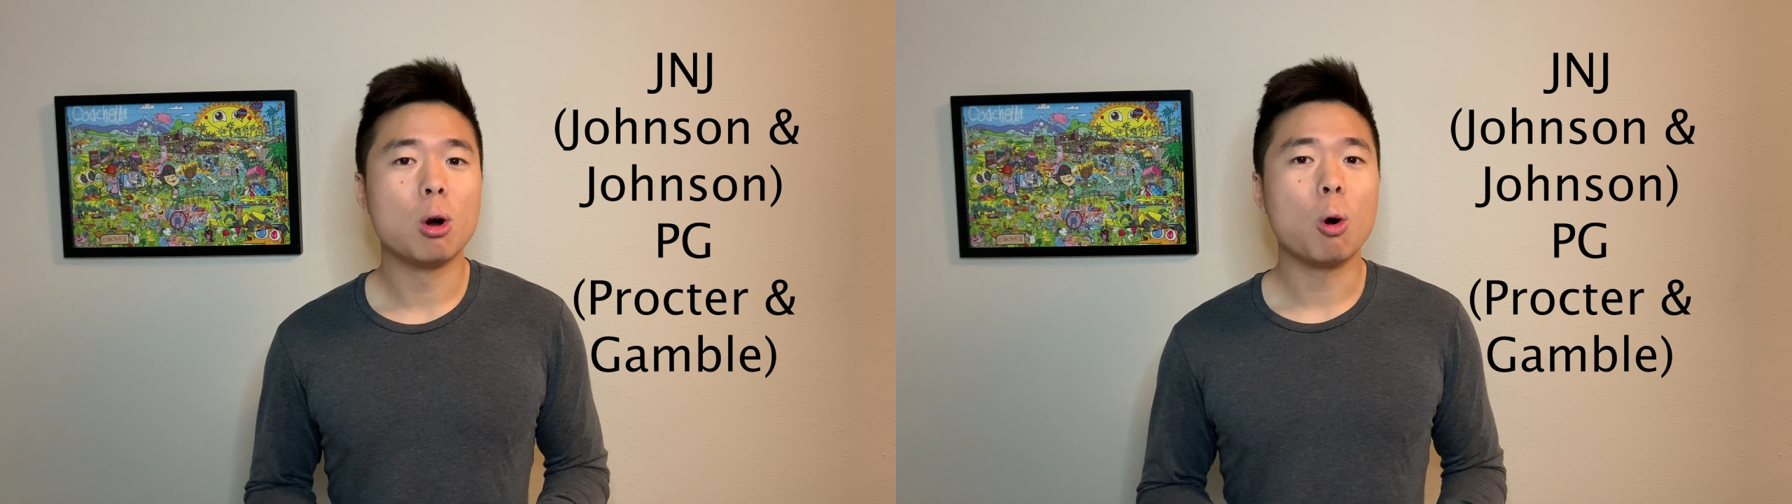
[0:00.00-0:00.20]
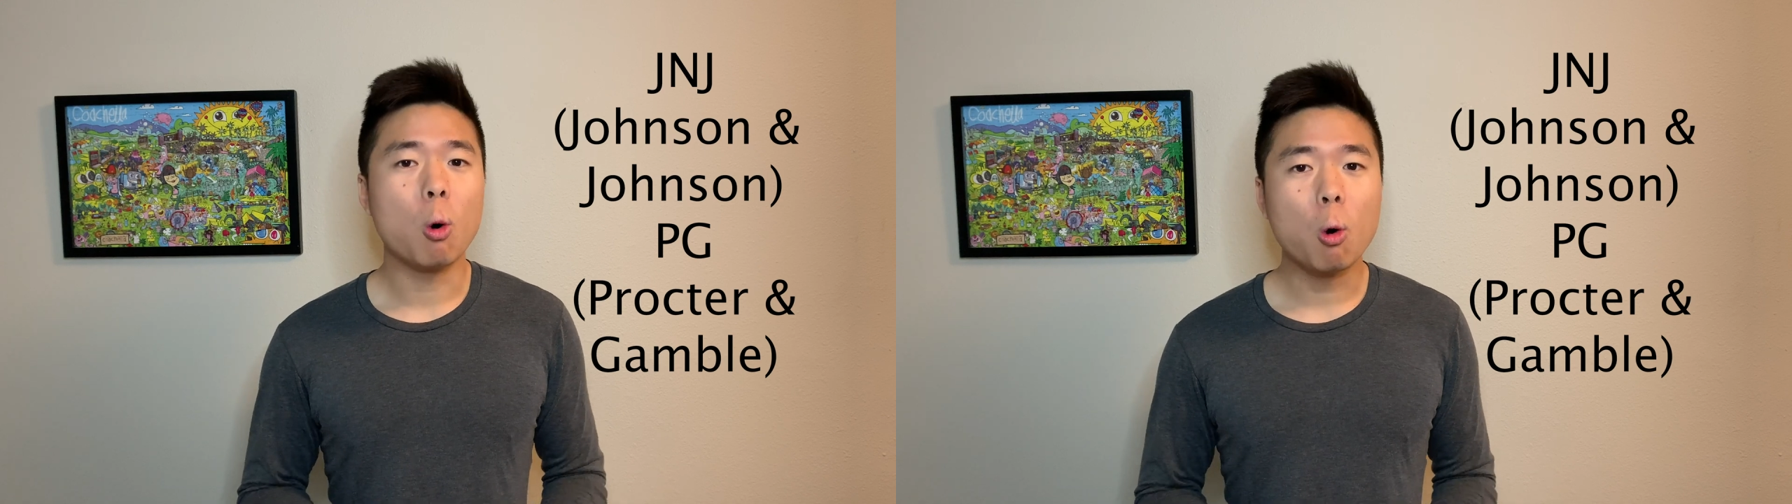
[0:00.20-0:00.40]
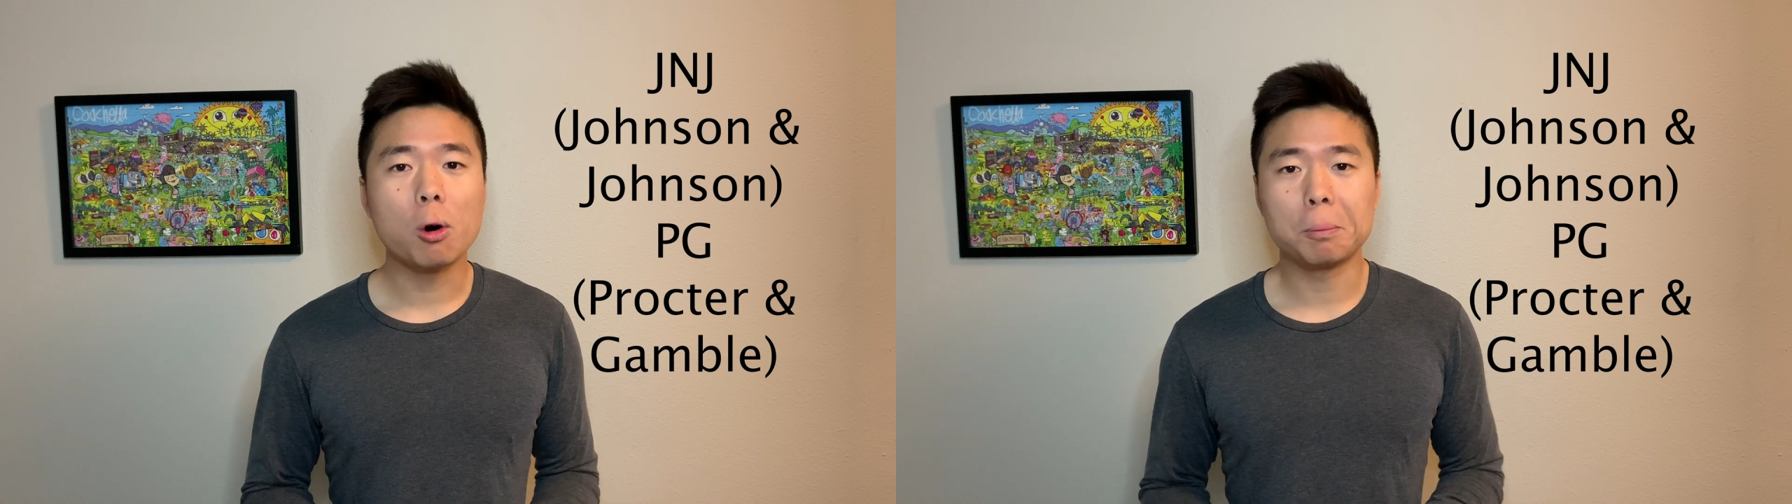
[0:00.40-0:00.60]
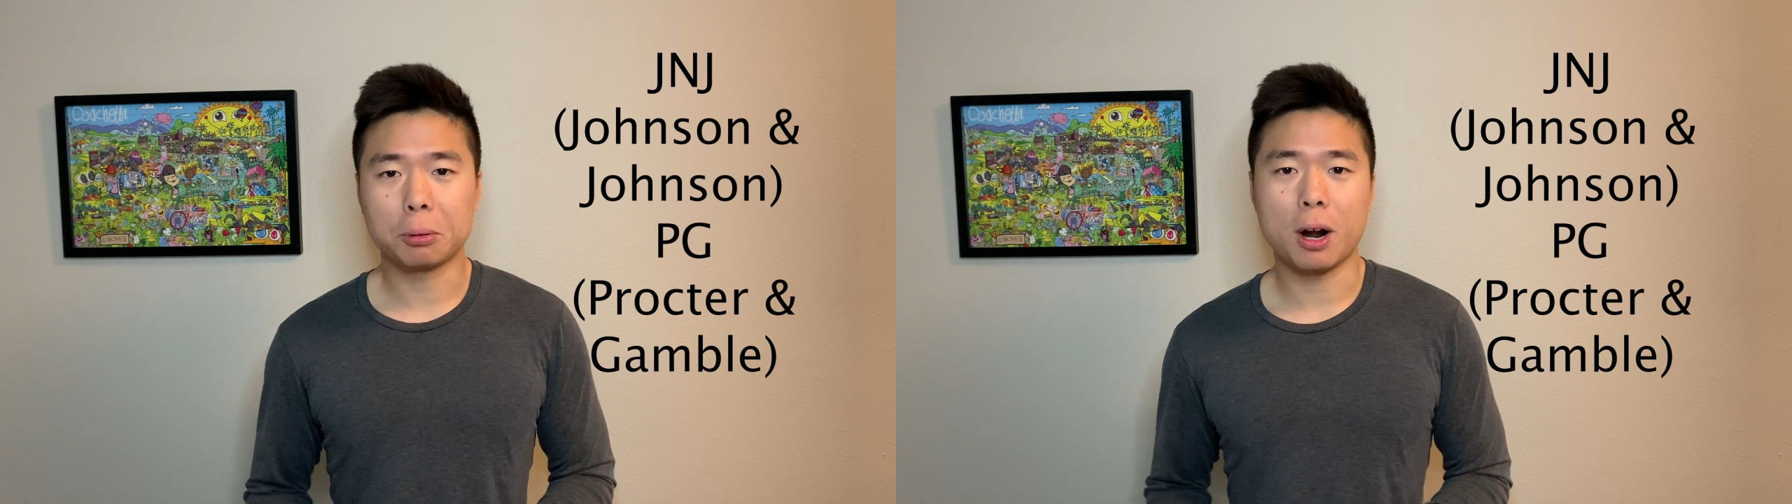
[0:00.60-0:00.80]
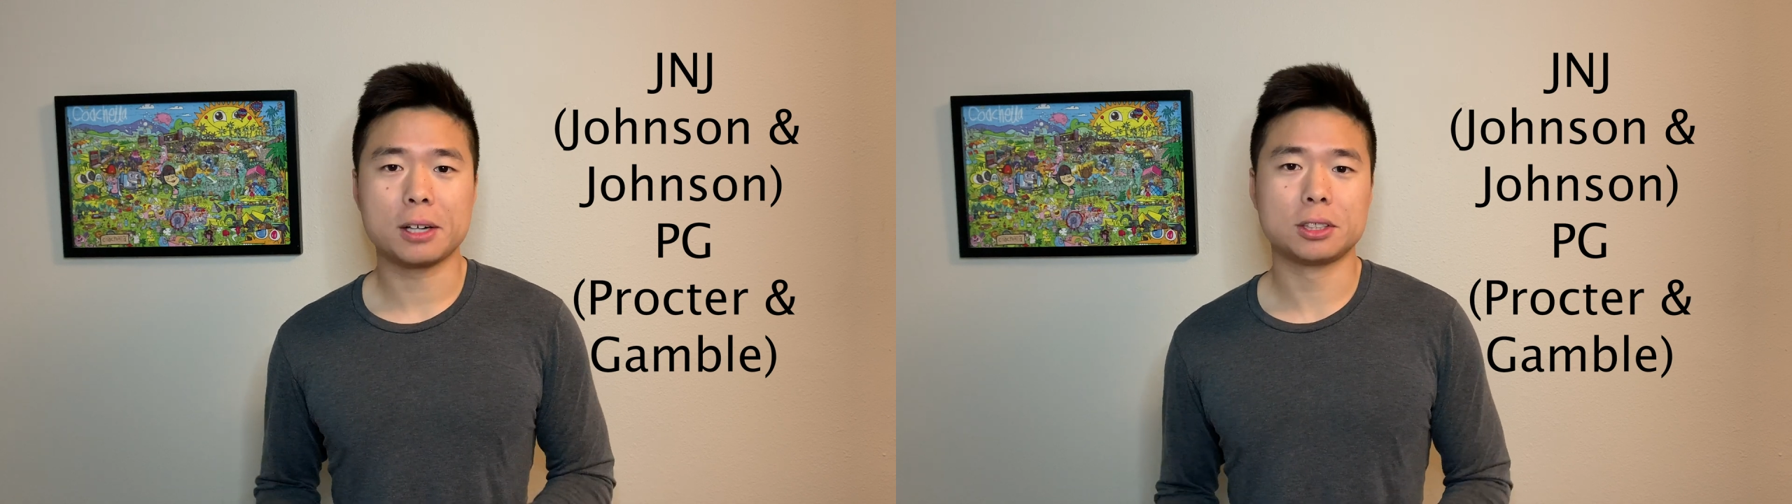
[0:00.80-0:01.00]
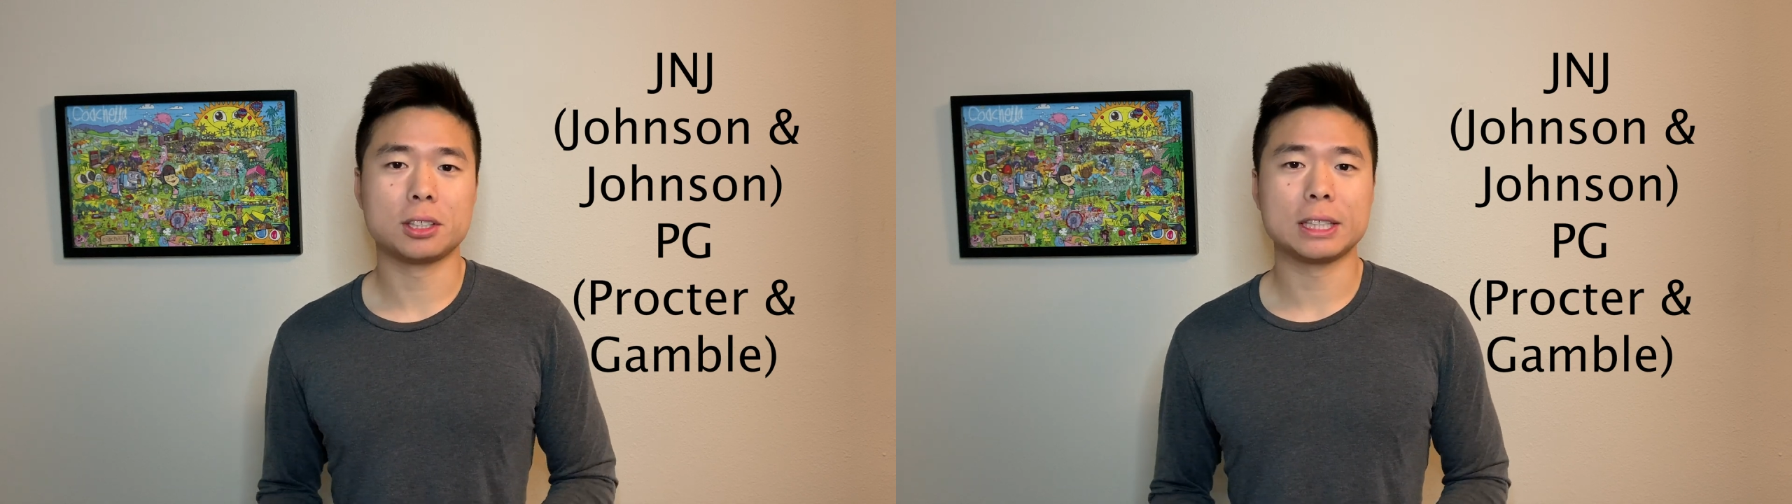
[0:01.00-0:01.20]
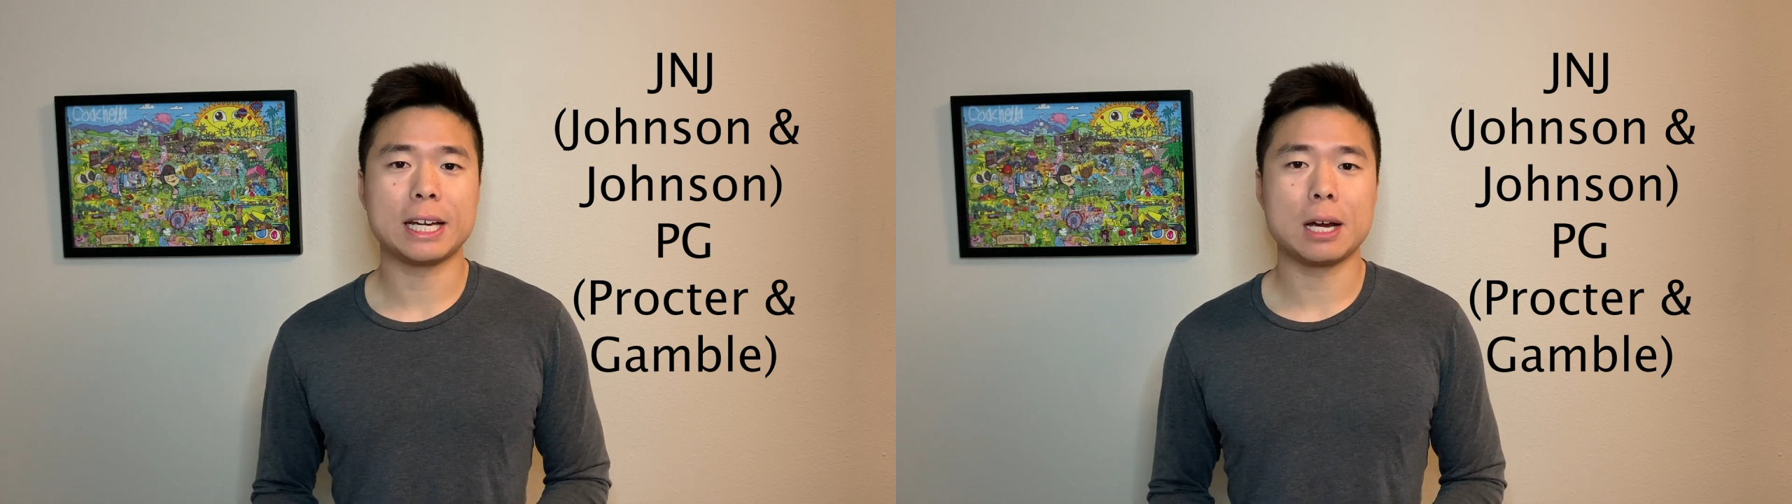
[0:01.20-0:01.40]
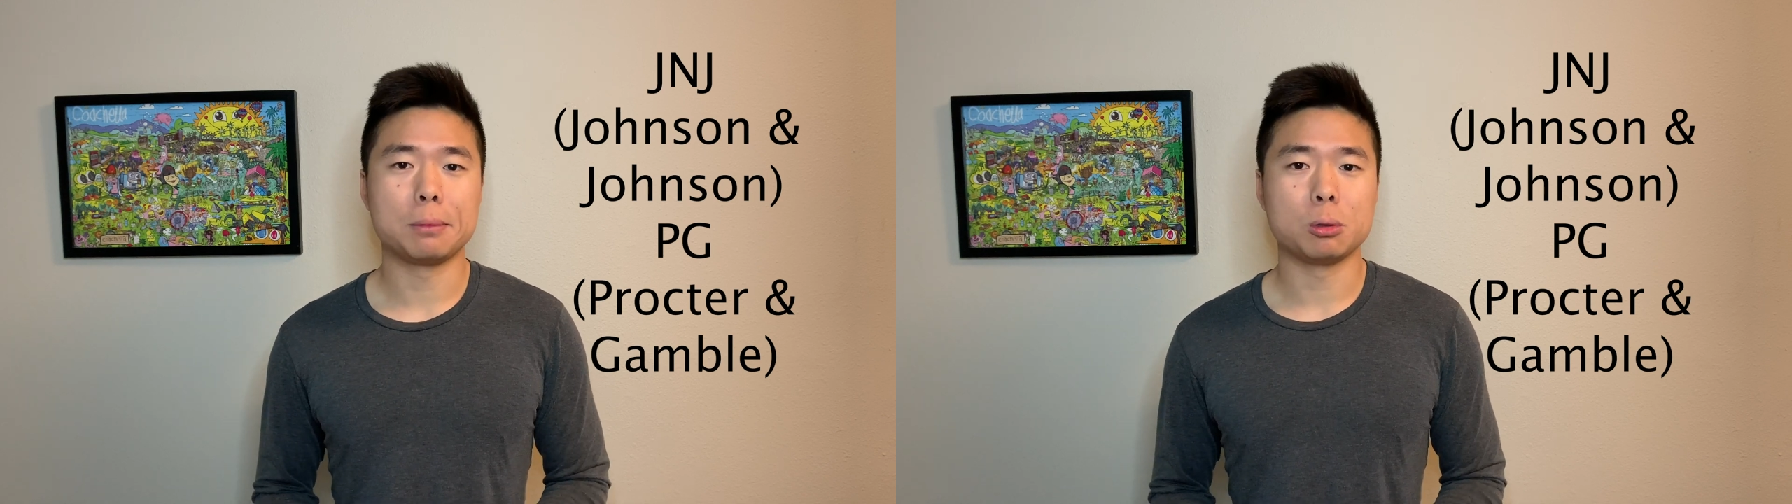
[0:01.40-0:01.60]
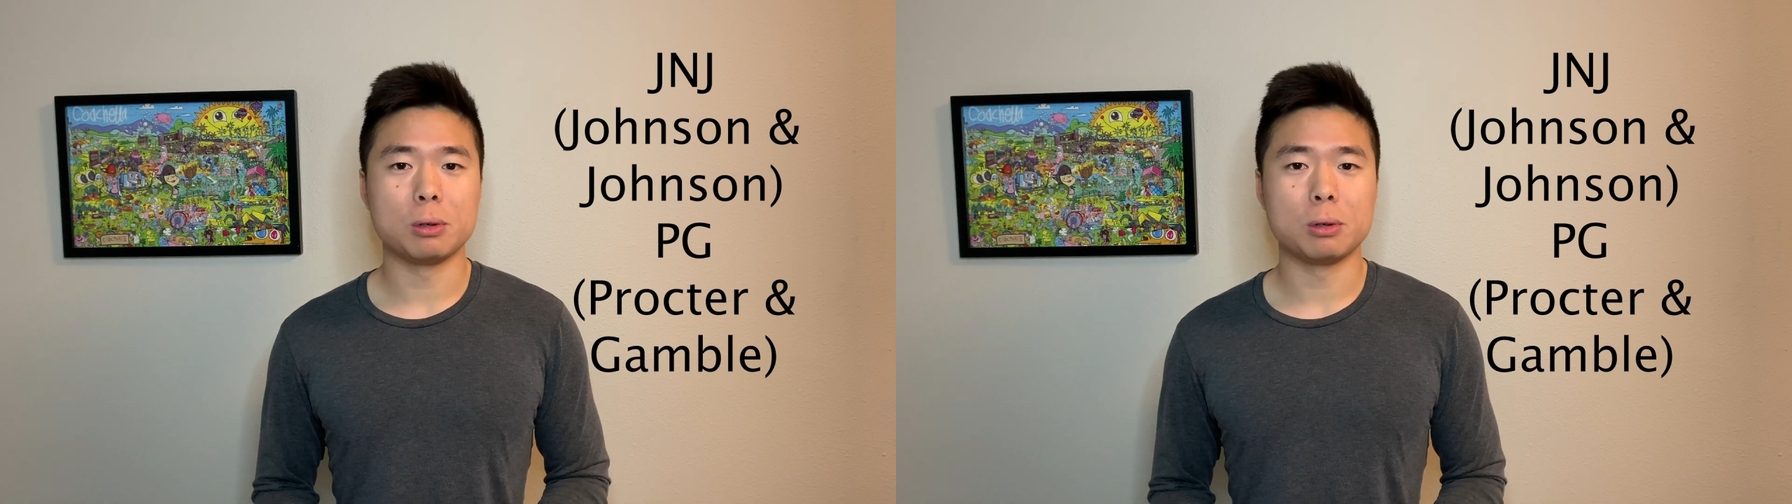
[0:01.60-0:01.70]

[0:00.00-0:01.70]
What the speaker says: or Procter Gamble